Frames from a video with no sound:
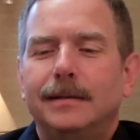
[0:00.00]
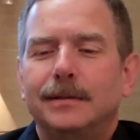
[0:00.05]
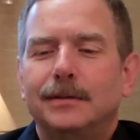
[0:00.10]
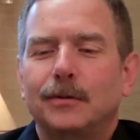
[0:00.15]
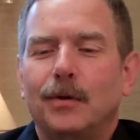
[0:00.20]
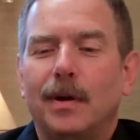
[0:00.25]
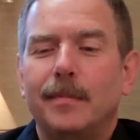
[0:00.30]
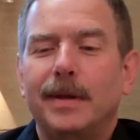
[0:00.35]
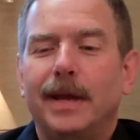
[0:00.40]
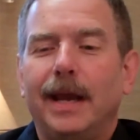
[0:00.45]

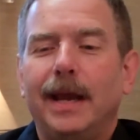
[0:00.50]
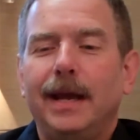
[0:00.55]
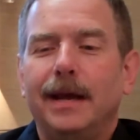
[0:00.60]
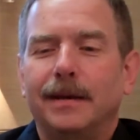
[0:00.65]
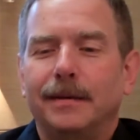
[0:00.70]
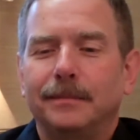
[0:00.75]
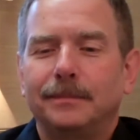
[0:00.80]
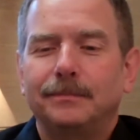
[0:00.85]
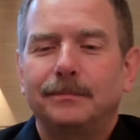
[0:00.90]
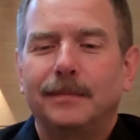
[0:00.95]
So I
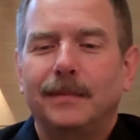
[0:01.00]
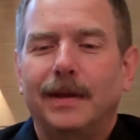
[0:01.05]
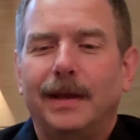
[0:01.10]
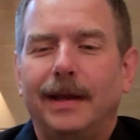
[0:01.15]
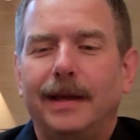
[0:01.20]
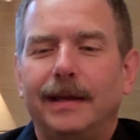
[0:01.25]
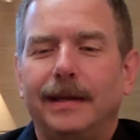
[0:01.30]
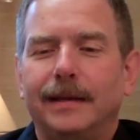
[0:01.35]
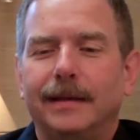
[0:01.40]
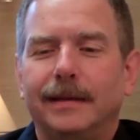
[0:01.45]
began,
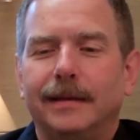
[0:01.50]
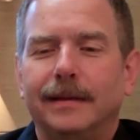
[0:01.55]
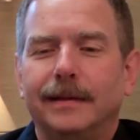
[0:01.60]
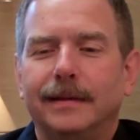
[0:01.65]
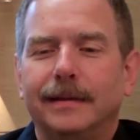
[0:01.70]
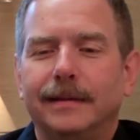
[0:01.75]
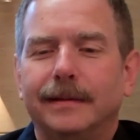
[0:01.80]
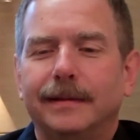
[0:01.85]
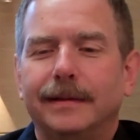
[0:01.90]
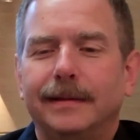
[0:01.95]
and
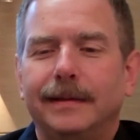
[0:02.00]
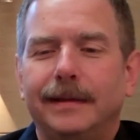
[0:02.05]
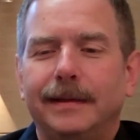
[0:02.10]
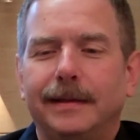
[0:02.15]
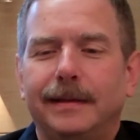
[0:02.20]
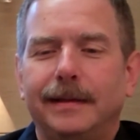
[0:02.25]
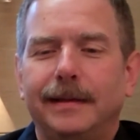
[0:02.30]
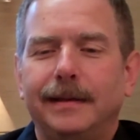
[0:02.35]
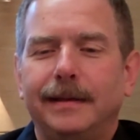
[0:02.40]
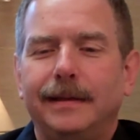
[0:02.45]

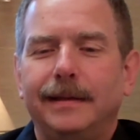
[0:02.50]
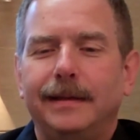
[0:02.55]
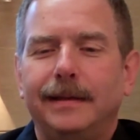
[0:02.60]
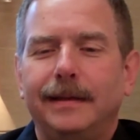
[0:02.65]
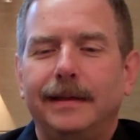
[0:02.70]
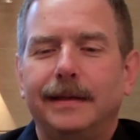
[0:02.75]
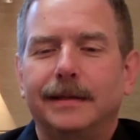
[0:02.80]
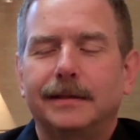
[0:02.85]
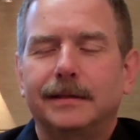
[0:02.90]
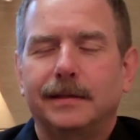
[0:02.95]

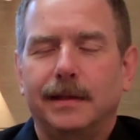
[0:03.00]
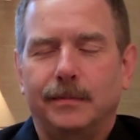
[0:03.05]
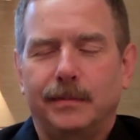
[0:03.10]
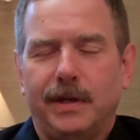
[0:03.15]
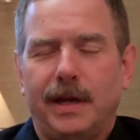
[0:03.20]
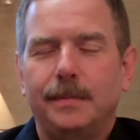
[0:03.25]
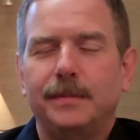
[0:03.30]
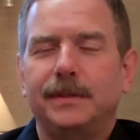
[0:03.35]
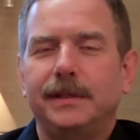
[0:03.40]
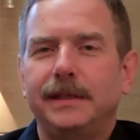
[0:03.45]
it's
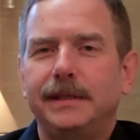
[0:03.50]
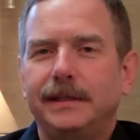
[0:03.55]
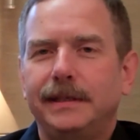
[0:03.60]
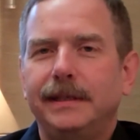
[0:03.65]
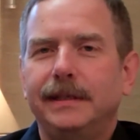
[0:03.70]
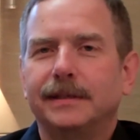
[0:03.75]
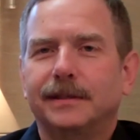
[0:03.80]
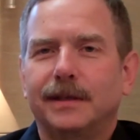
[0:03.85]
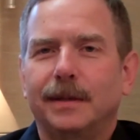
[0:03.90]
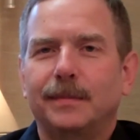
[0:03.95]
sometimes
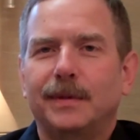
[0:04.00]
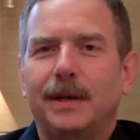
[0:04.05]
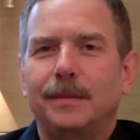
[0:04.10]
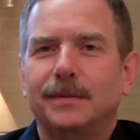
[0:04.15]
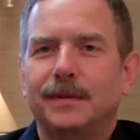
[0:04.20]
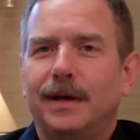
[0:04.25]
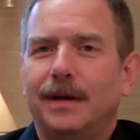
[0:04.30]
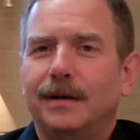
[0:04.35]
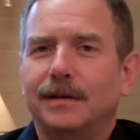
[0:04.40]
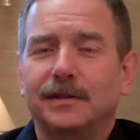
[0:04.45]
easy and
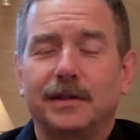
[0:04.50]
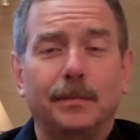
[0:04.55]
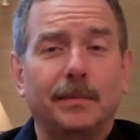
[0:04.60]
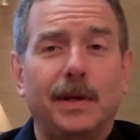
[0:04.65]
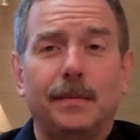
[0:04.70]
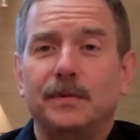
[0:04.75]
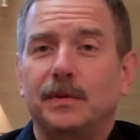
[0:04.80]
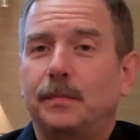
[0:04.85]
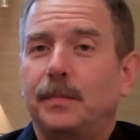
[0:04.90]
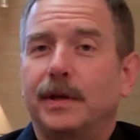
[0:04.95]
sometimes hard.
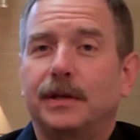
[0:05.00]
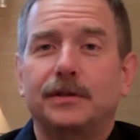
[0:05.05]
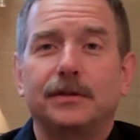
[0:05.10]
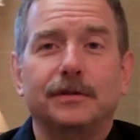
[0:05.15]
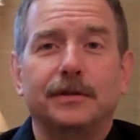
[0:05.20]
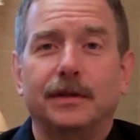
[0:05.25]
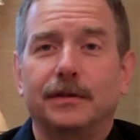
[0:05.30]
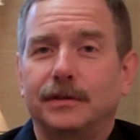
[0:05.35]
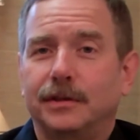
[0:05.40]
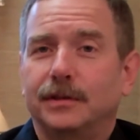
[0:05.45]
Sometimes the
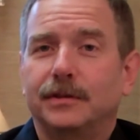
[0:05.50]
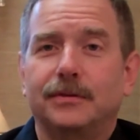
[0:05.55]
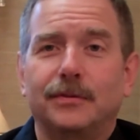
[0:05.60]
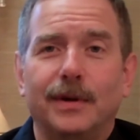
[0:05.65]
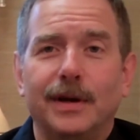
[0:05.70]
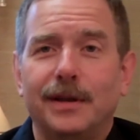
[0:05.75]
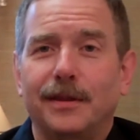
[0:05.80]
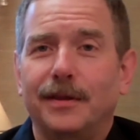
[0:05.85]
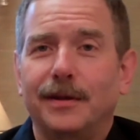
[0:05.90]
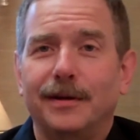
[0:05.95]
pictures are just
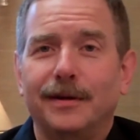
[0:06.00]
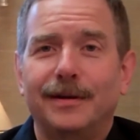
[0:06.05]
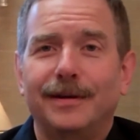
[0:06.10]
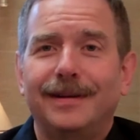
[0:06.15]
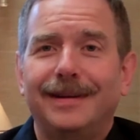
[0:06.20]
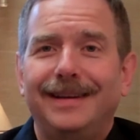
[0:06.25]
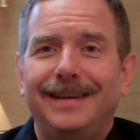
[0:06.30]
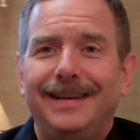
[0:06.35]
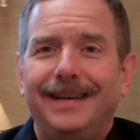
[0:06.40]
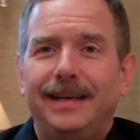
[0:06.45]
right there.
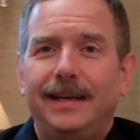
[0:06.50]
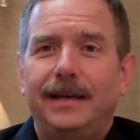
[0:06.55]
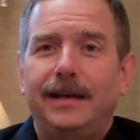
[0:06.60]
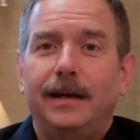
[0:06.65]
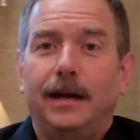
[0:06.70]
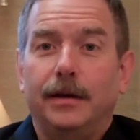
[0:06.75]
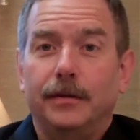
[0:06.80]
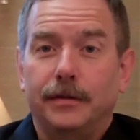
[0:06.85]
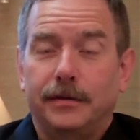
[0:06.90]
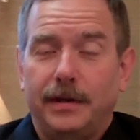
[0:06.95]

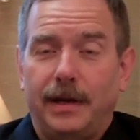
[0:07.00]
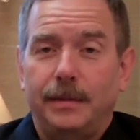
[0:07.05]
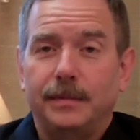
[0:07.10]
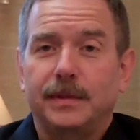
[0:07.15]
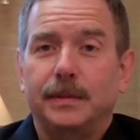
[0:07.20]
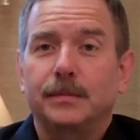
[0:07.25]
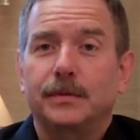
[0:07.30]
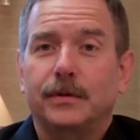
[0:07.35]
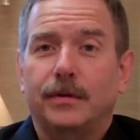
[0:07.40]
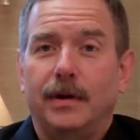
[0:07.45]
Other
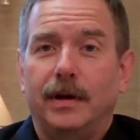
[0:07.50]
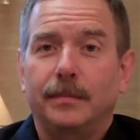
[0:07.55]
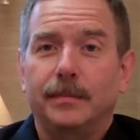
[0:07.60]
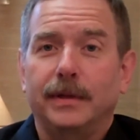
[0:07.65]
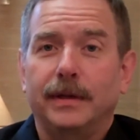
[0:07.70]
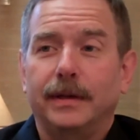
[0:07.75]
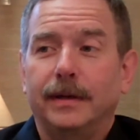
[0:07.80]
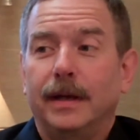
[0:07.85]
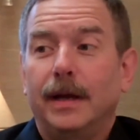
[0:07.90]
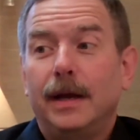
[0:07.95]
times I'm
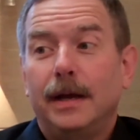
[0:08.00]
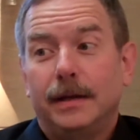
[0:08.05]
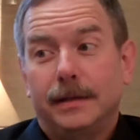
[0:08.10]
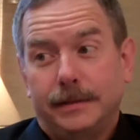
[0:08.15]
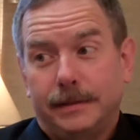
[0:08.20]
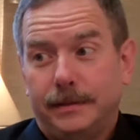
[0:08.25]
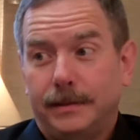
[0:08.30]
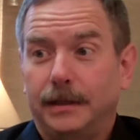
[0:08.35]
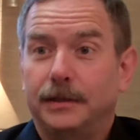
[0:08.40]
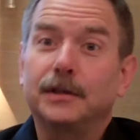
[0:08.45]
scrambling,
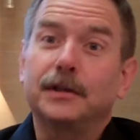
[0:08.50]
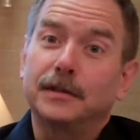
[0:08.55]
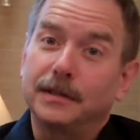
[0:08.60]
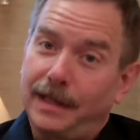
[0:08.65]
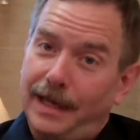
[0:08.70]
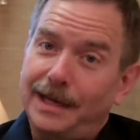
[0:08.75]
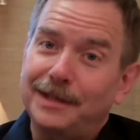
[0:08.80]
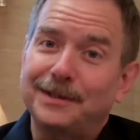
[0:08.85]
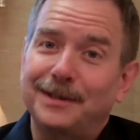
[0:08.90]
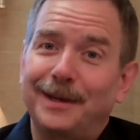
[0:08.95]
such as
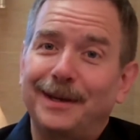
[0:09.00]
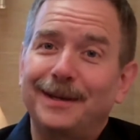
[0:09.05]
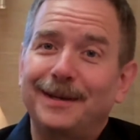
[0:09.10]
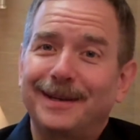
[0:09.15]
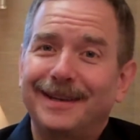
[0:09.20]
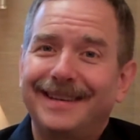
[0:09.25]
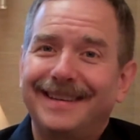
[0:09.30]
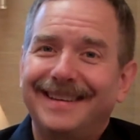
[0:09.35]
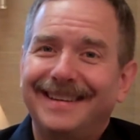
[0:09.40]
last night.